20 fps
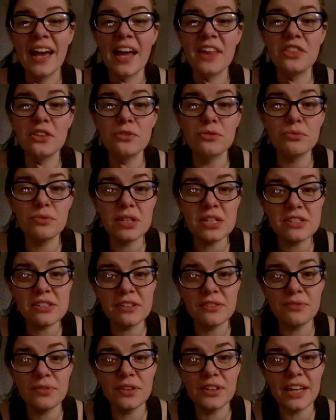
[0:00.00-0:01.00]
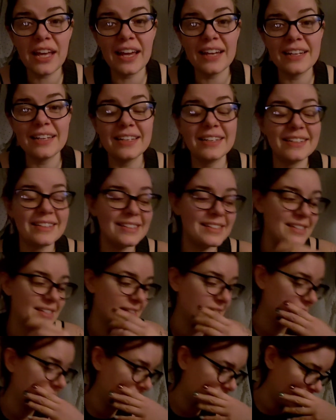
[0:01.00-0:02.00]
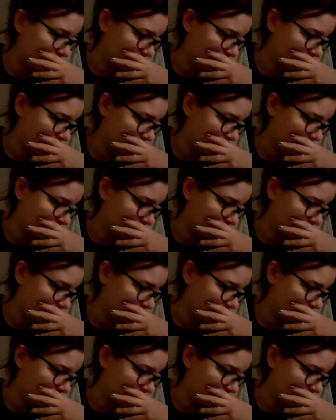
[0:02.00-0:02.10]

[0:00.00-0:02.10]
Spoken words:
And the reason for that is,